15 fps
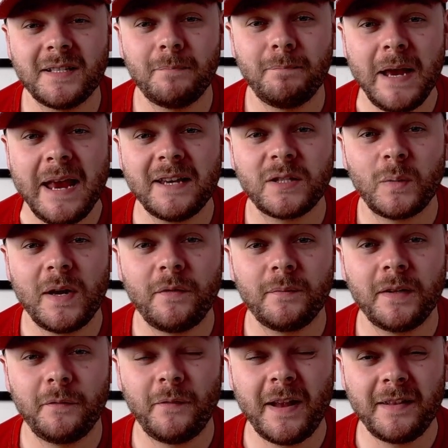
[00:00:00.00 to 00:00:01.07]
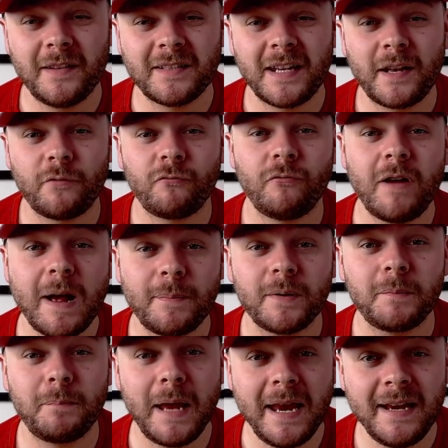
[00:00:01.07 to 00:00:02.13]
to burst away from defenders at a
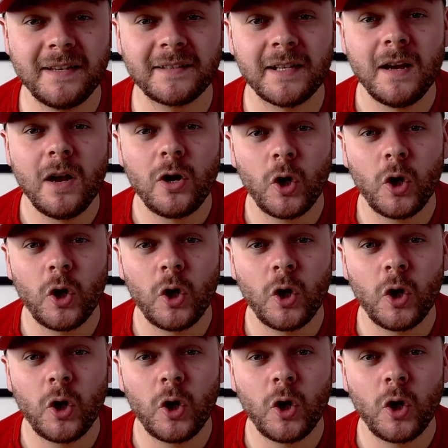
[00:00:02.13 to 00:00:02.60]
rapid pace